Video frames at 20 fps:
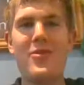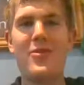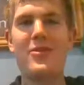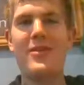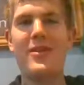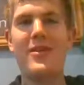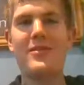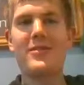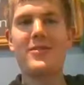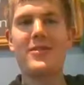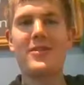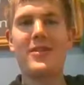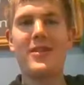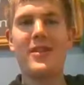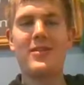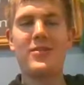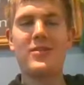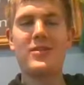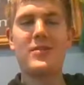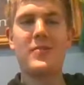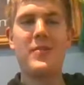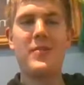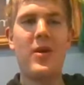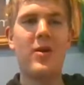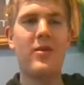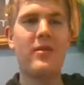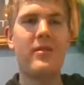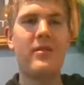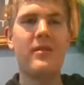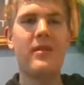good. No, it's good to be
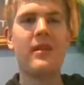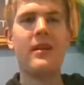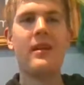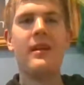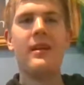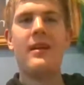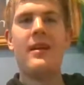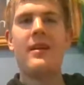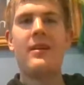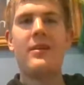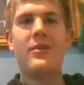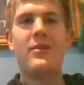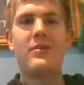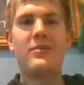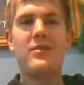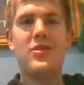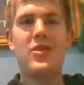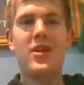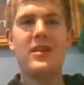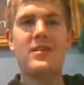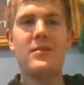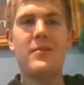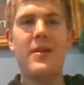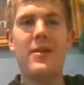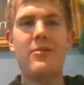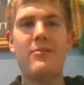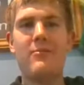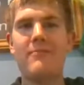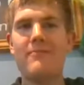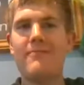on and good to chat
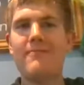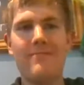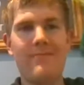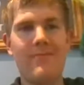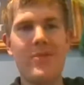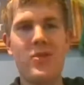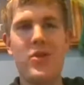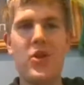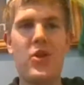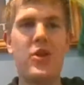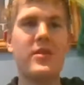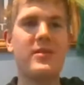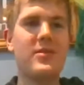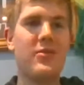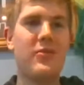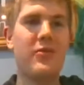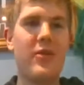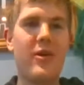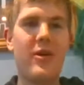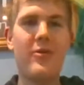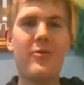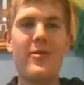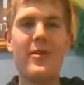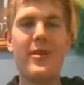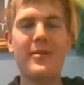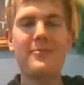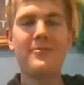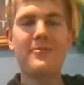about the journey so far, really.